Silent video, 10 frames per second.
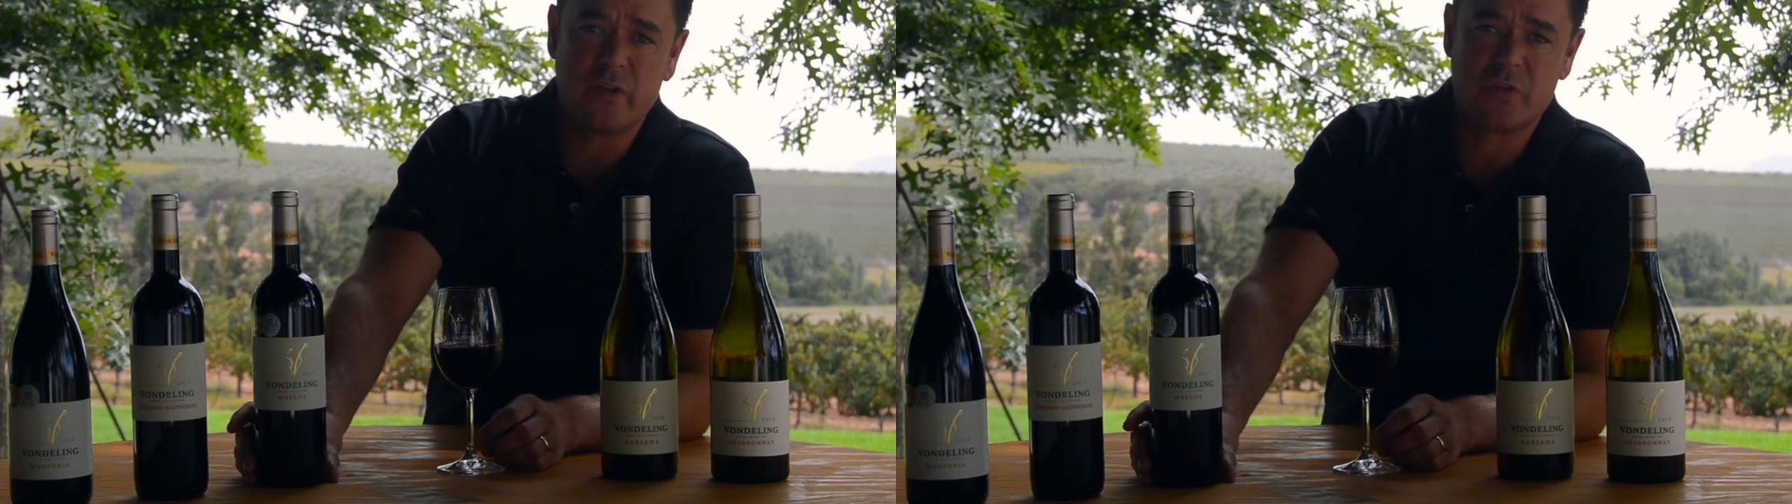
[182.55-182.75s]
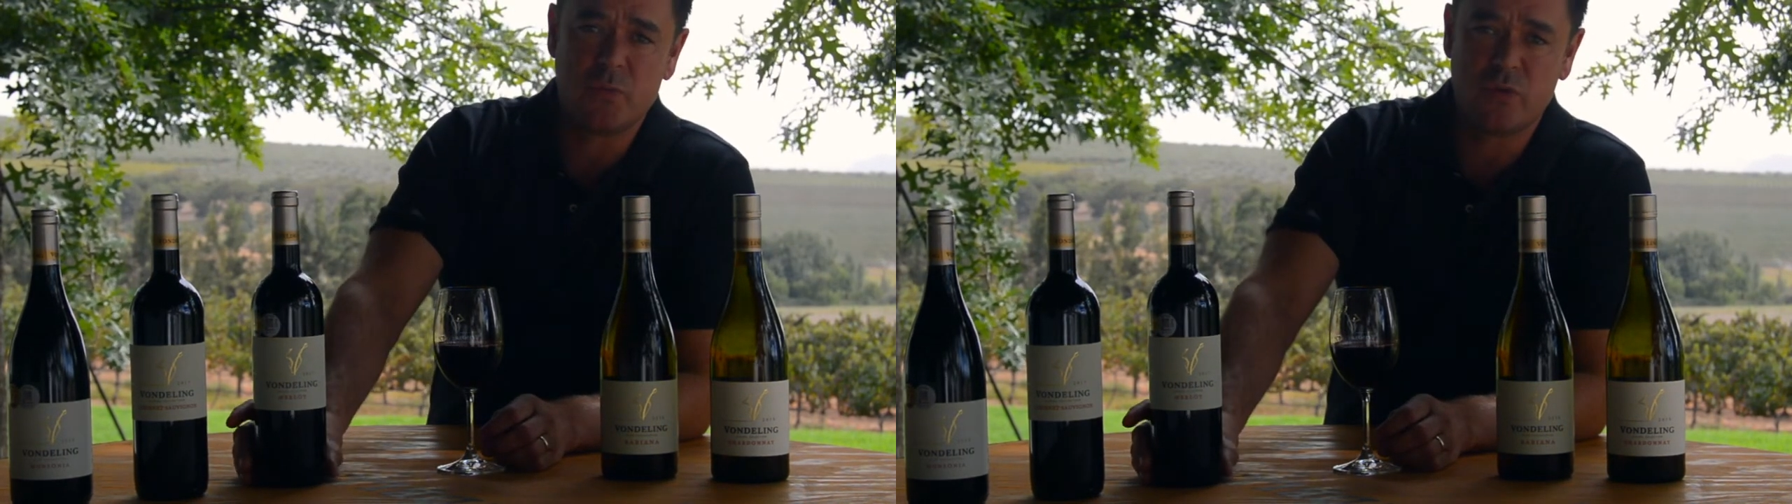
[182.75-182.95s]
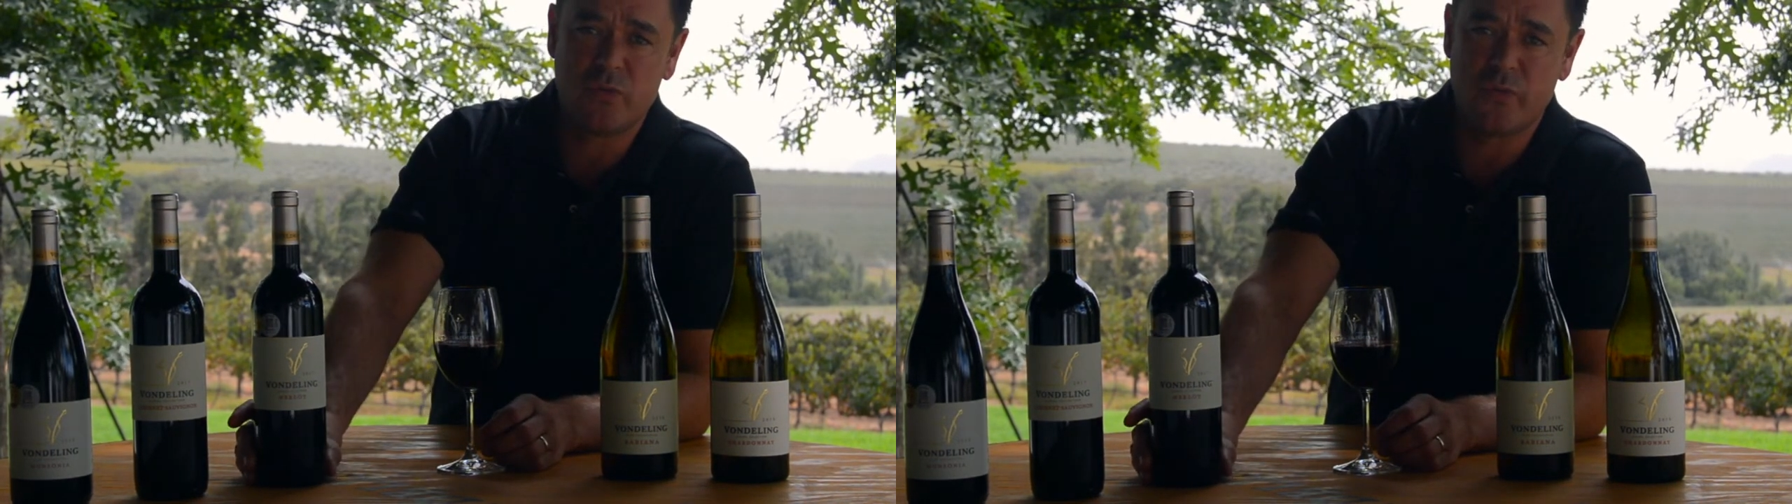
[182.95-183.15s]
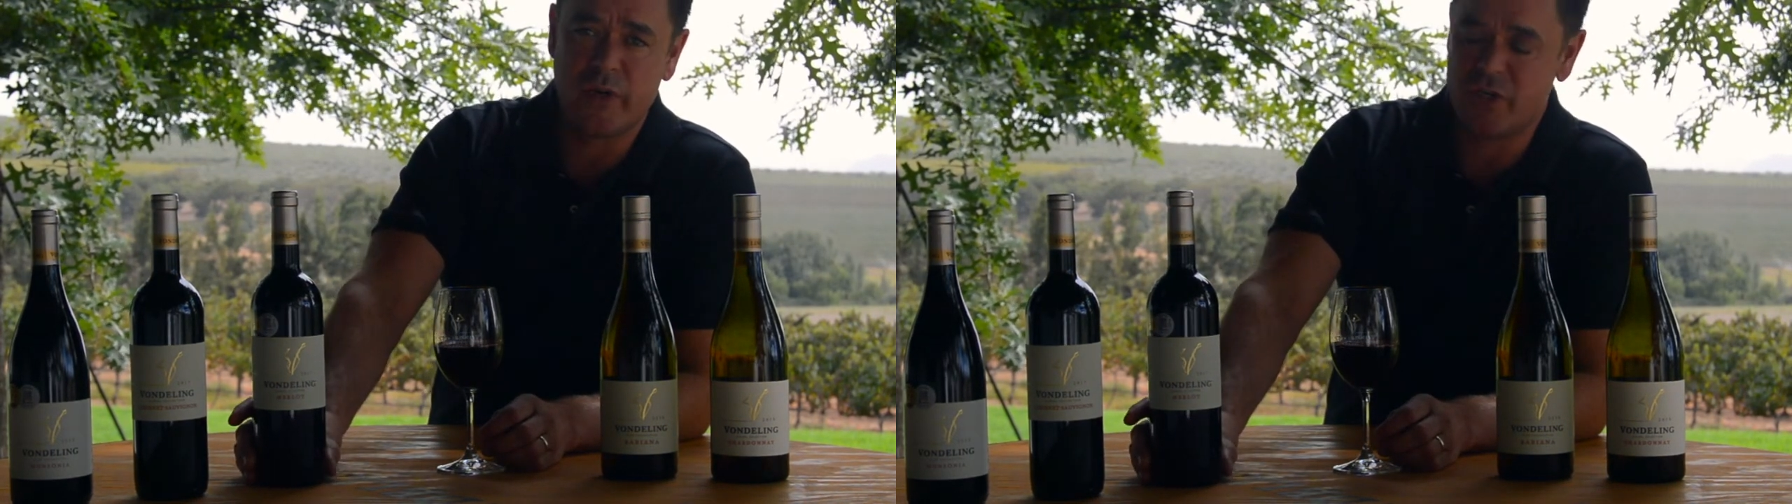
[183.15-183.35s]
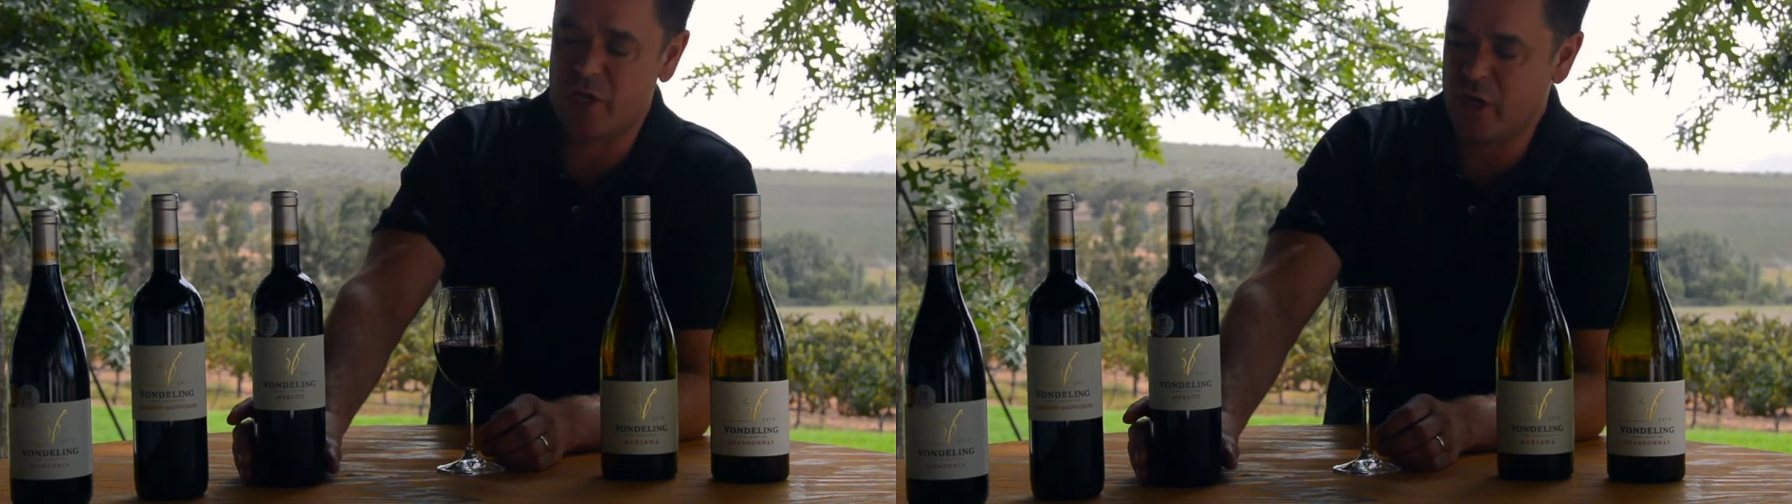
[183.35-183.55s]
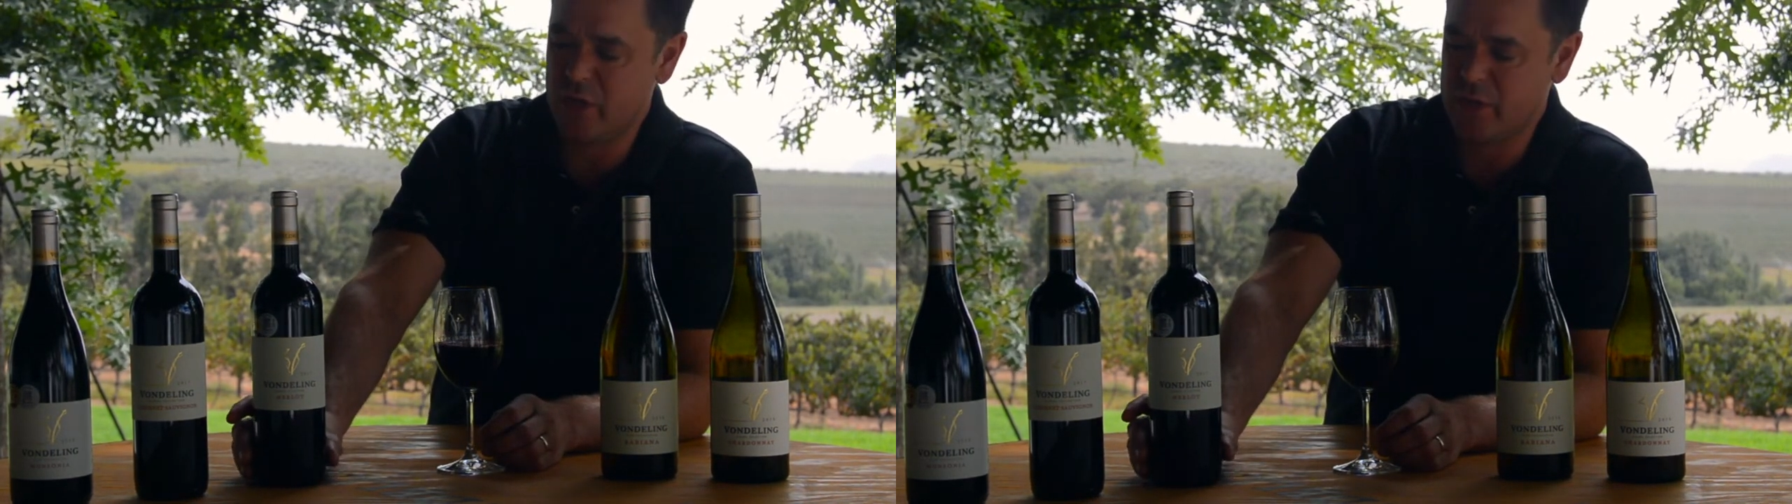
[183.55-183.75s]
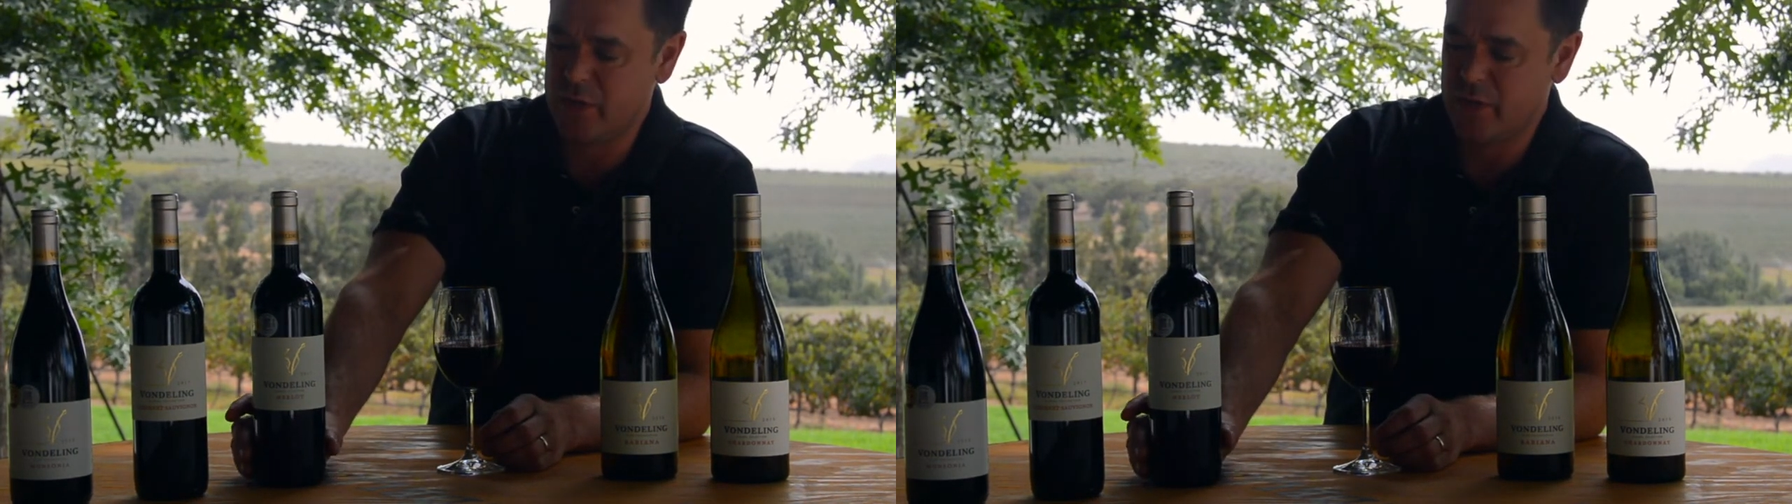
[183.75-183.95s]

small French oak,